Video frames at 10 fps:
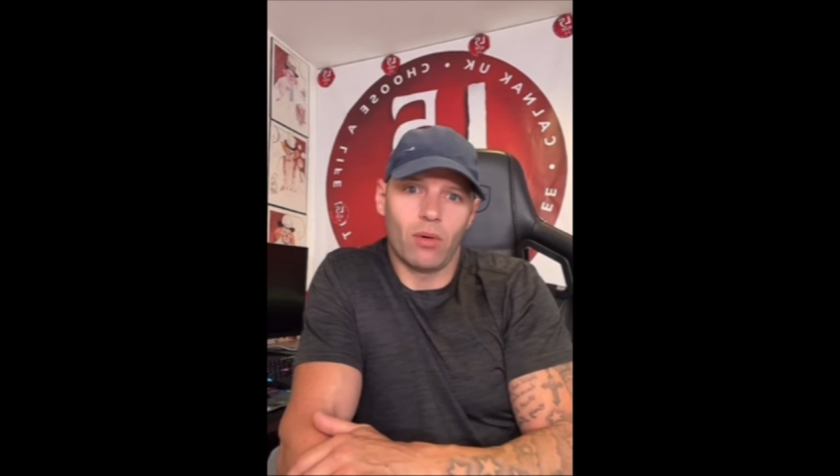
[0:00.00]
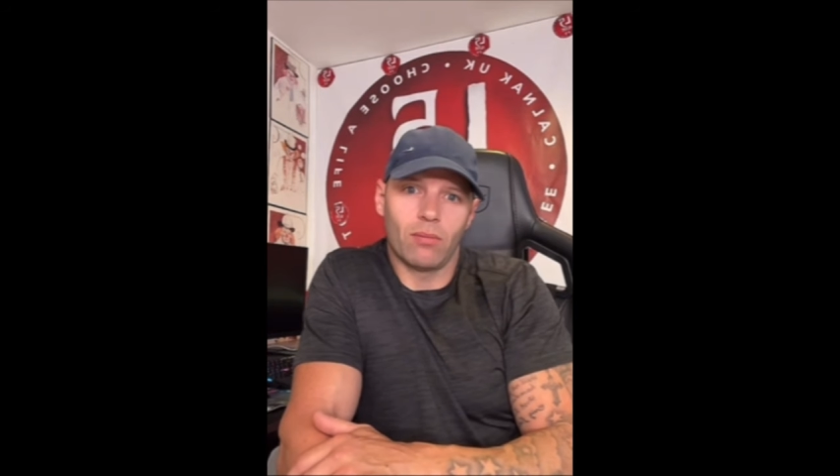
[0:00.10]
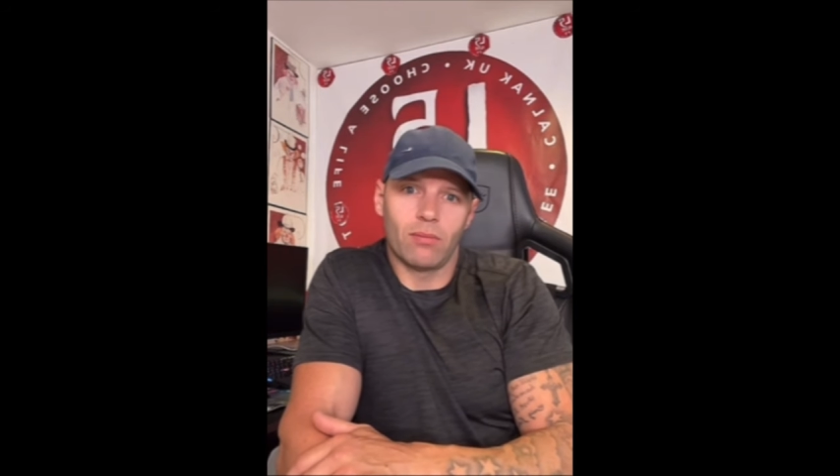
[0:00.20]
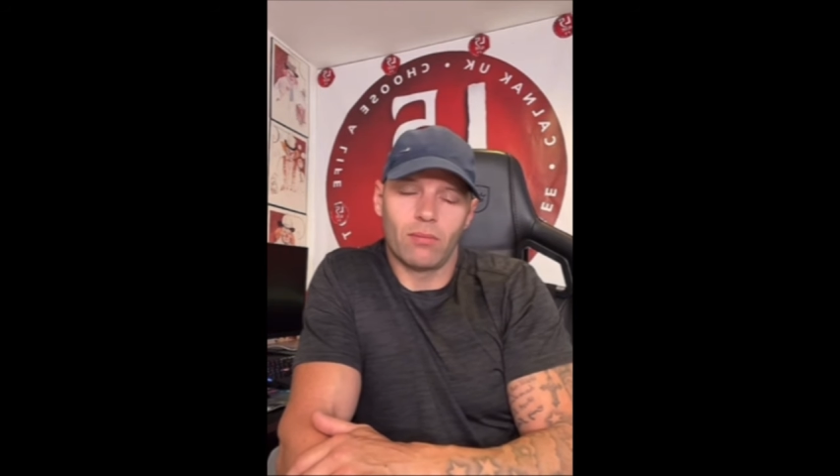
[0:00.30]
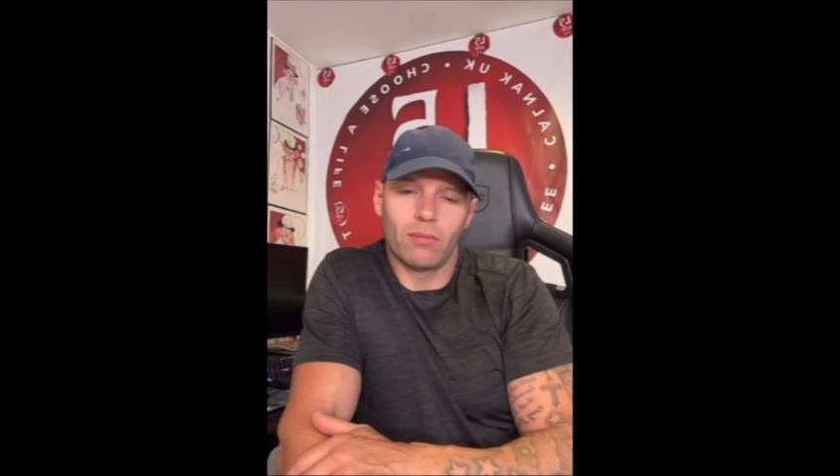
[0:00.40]

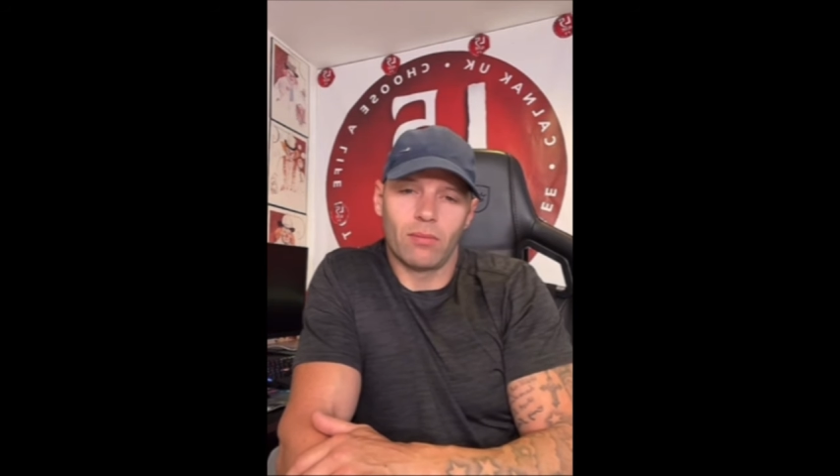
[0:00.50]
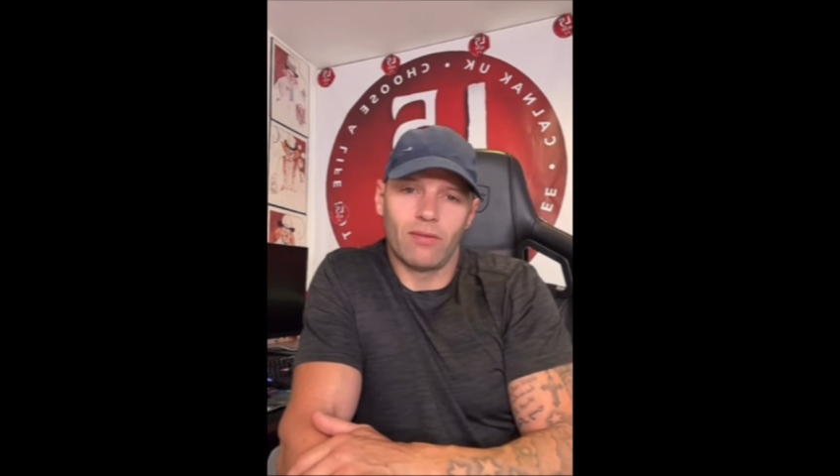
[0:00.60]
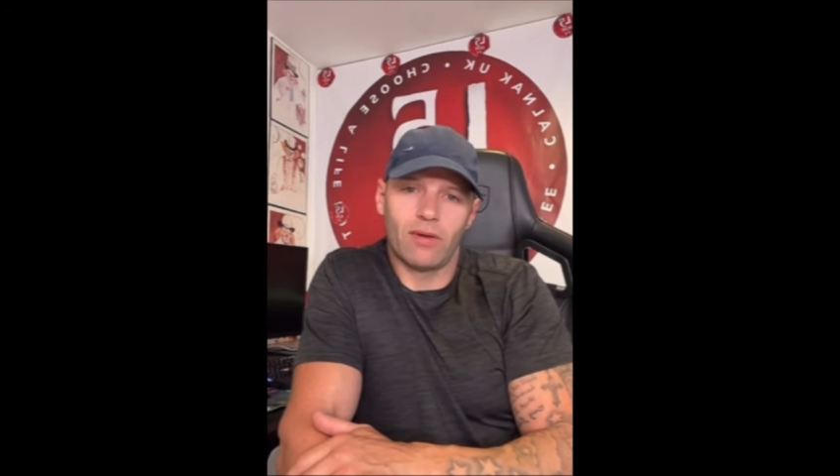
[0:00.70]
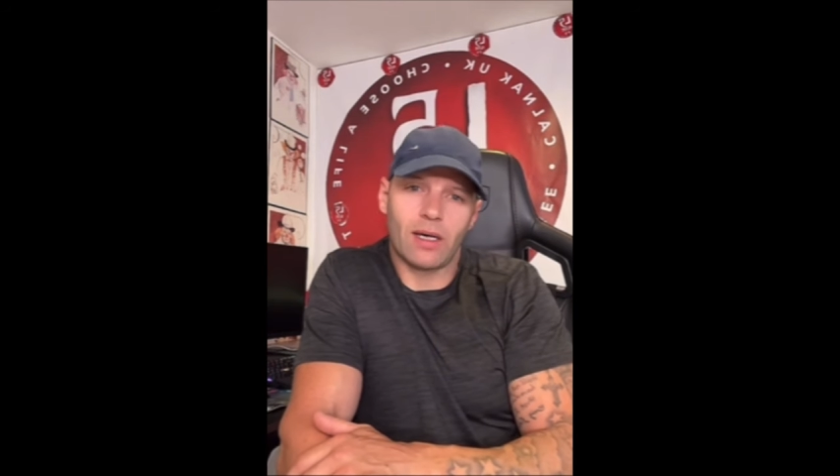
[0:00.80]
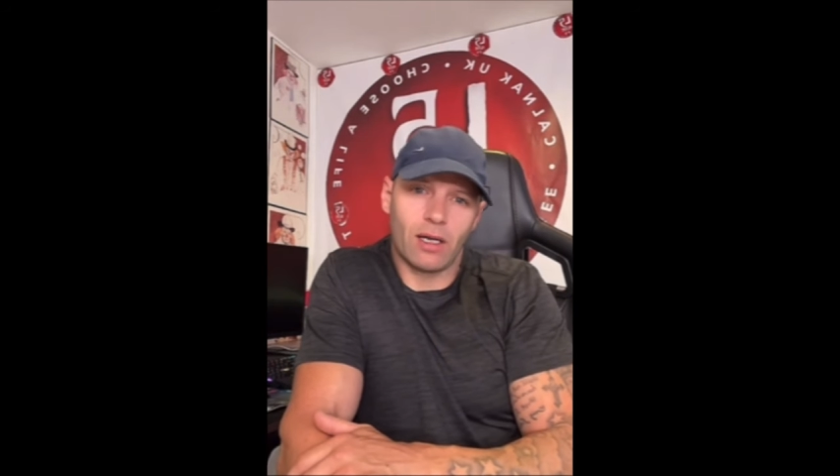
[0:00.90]
But
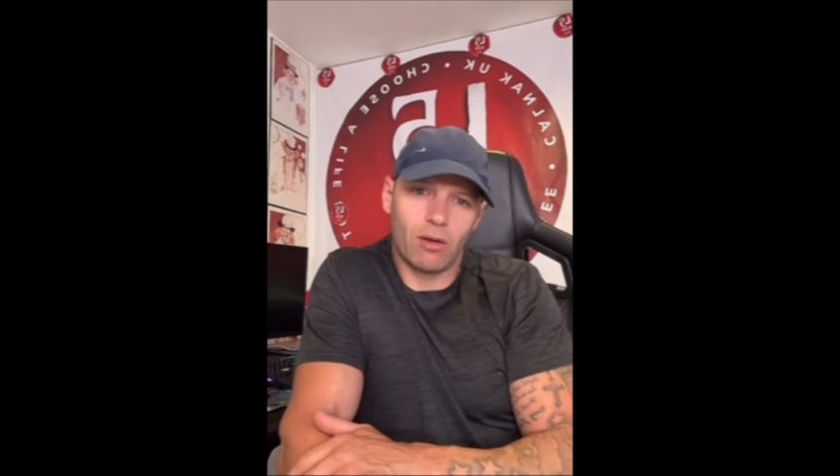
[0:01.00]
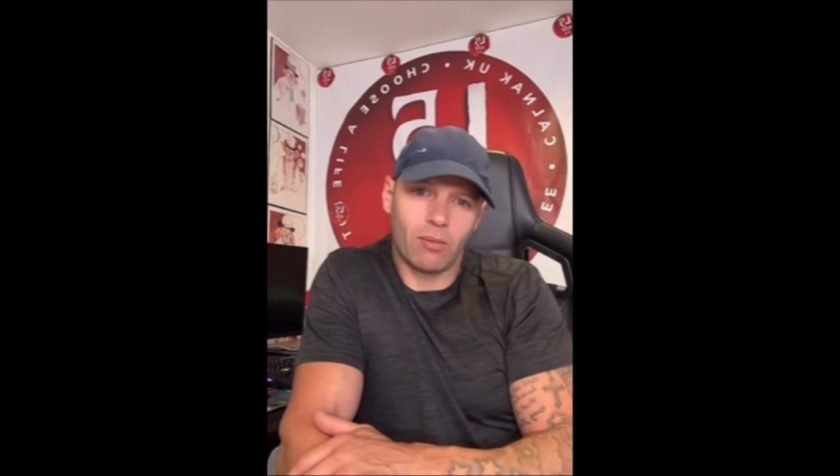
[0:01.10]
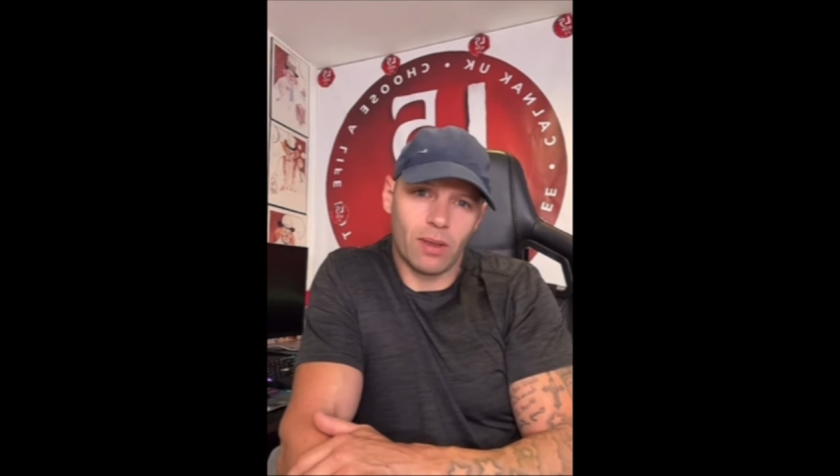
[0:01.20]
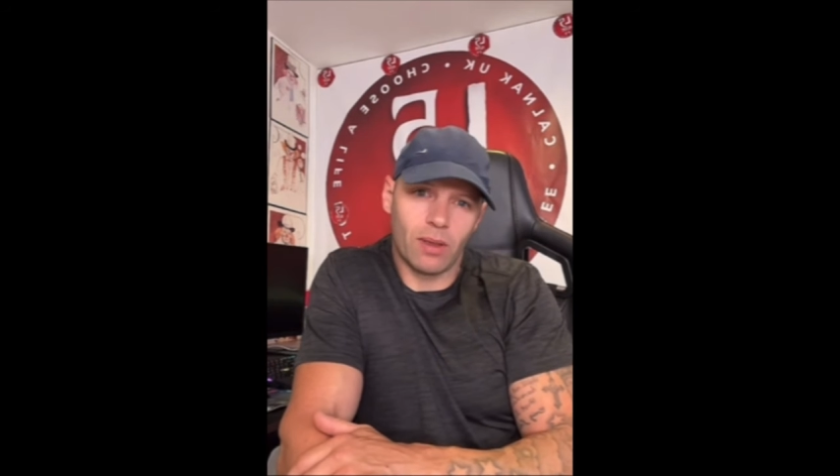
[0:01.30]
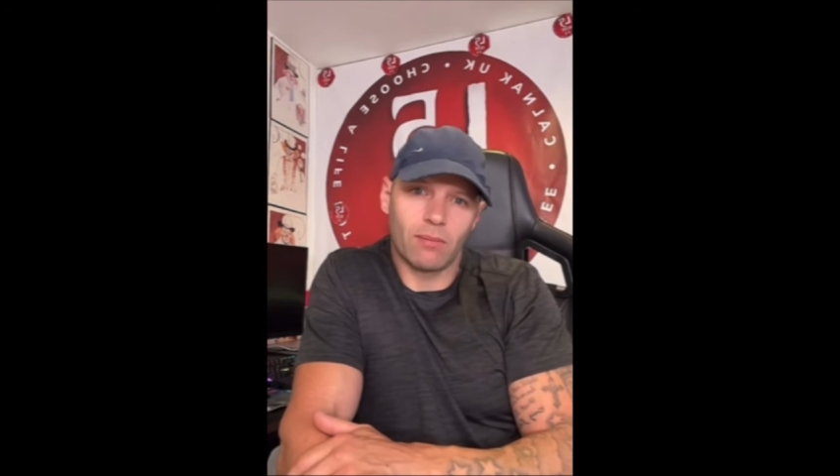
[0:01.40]
if I can
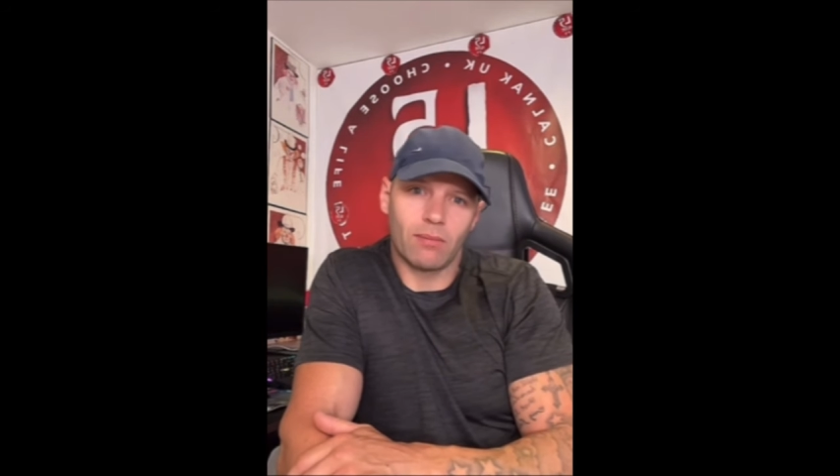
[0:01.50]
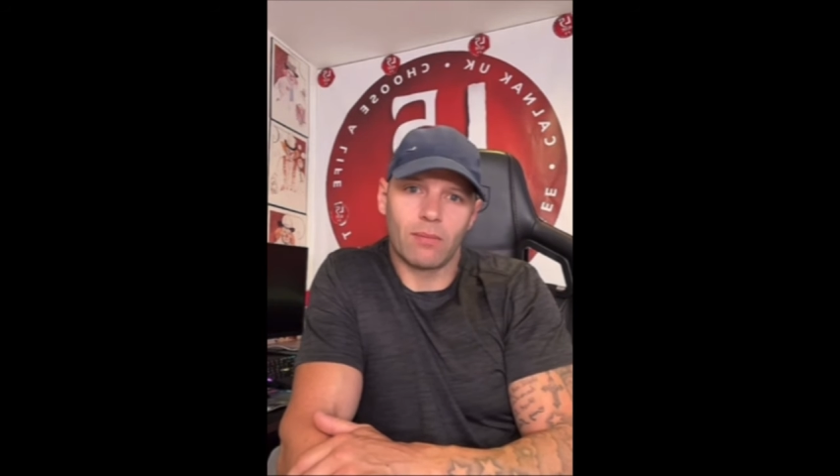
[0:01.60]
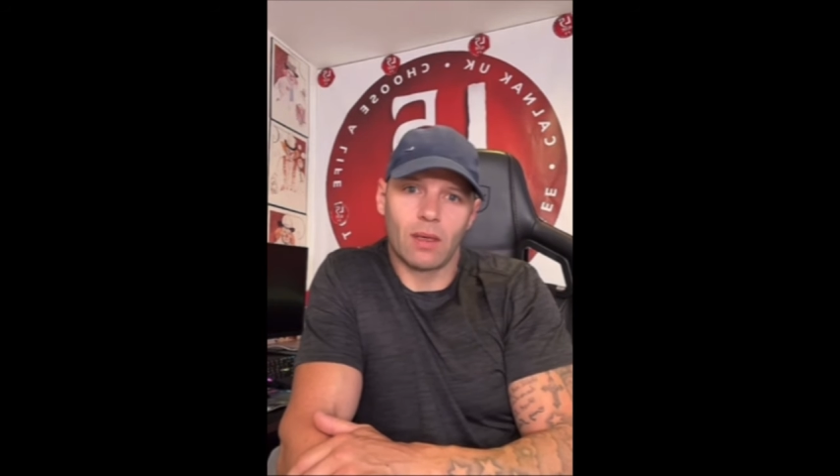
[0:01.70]
help it,